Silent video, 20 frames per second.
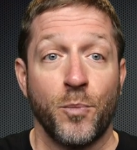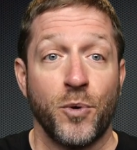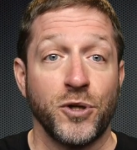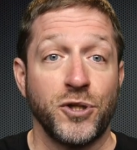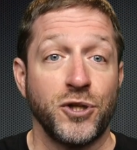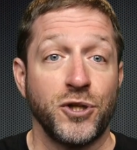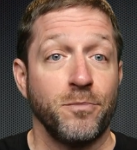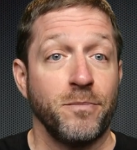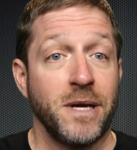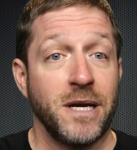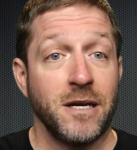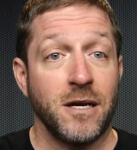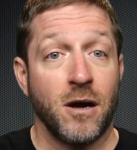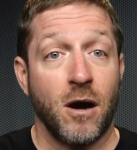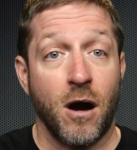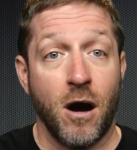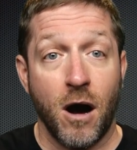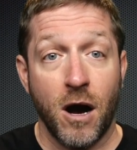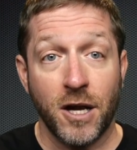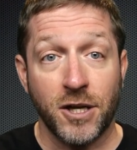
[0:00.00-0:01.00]
put your
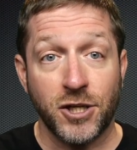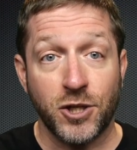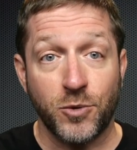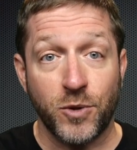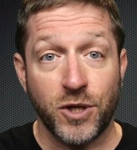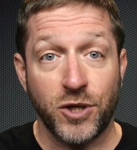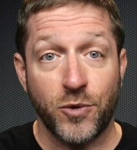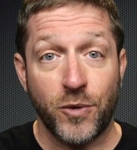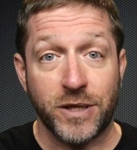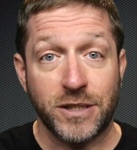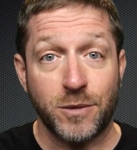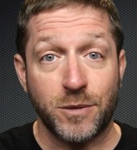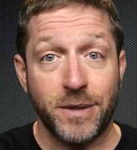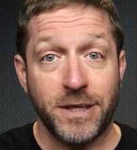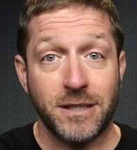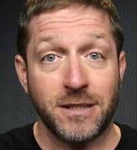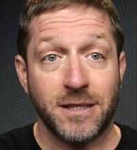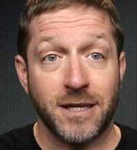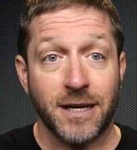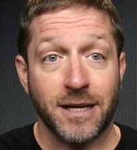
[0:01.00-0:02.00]
media onto a
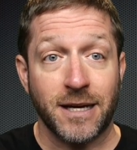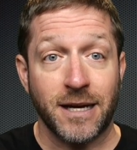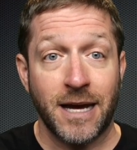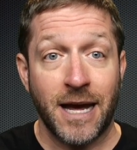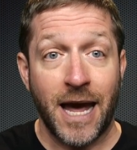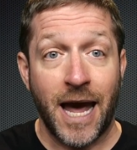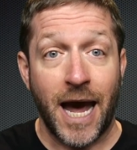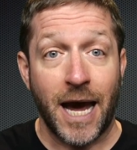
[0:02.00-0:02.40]
USB stick